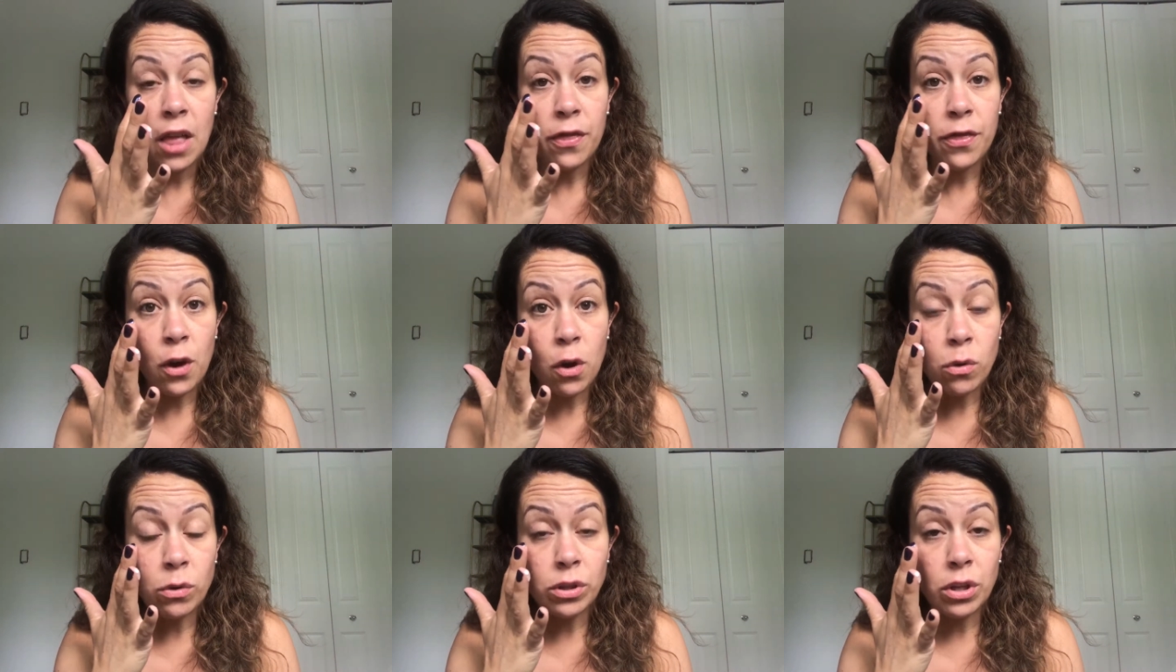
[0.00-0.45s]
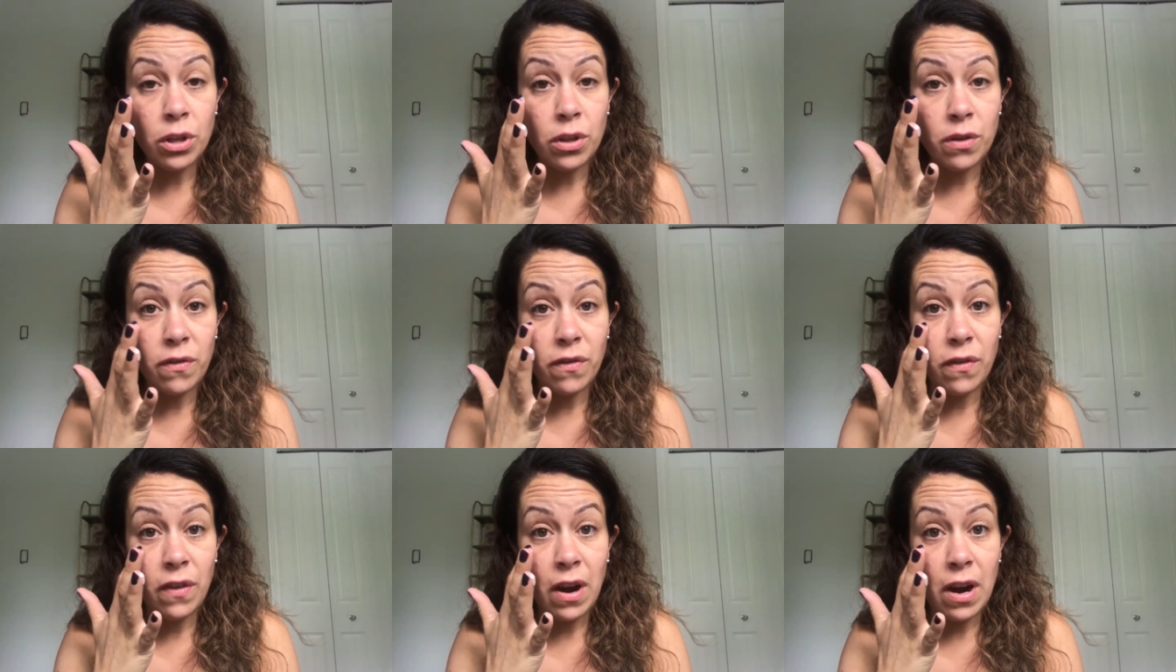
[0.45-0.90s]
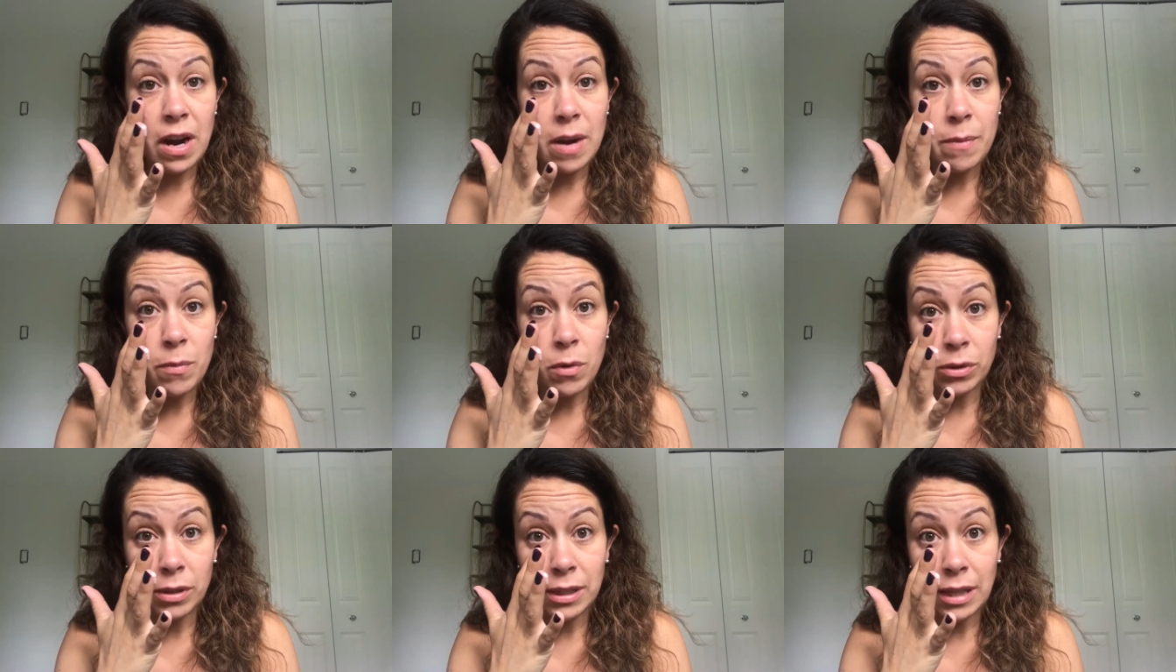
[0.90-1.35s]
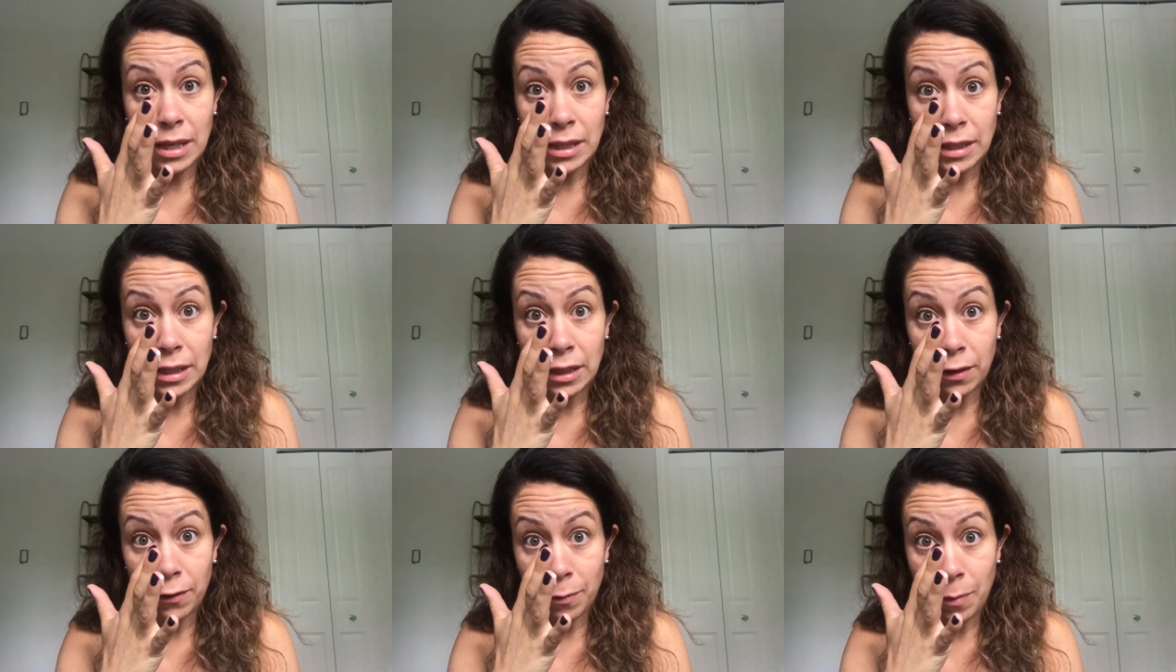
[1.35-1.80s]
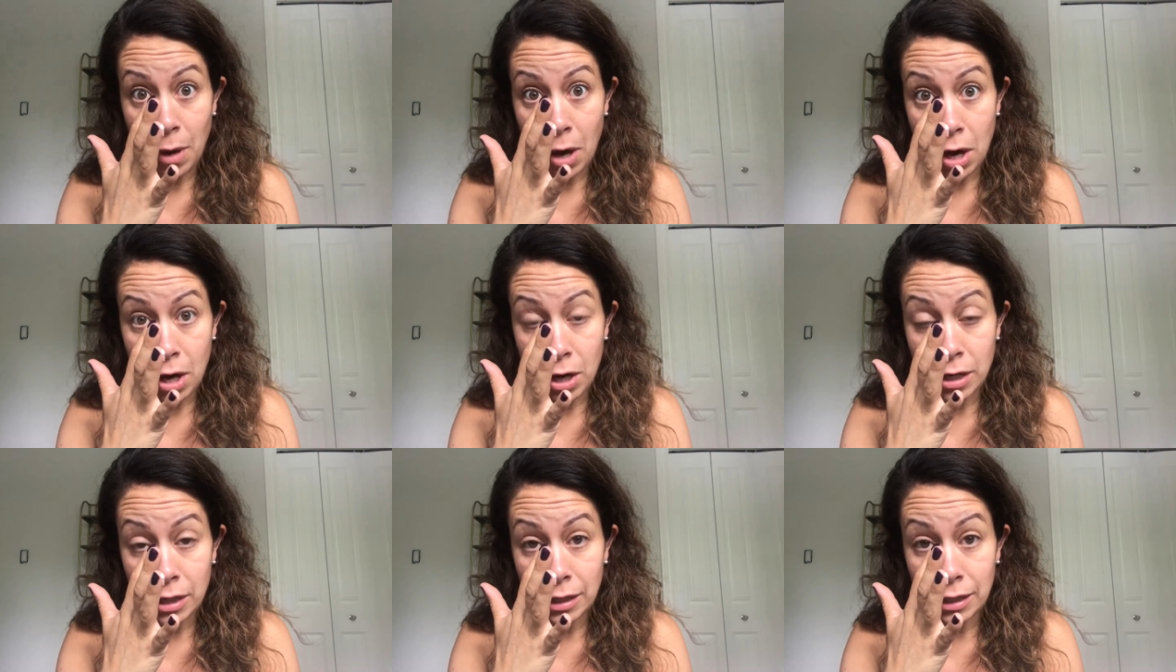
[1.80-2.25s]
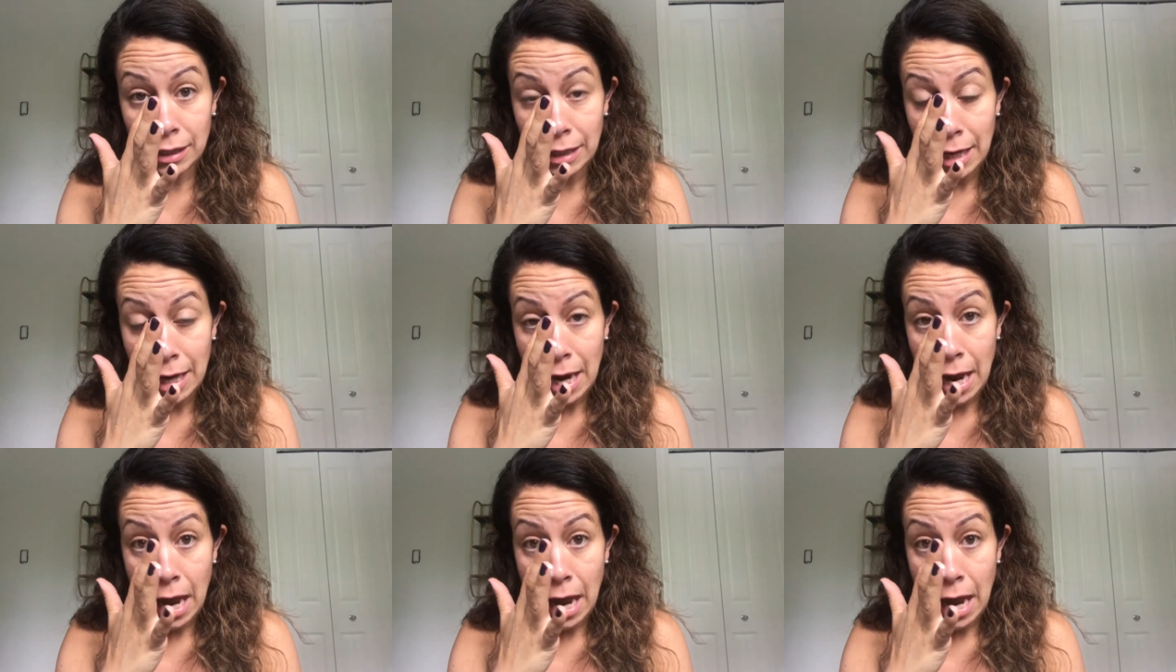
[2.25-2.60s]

Those are the very most sensitive parts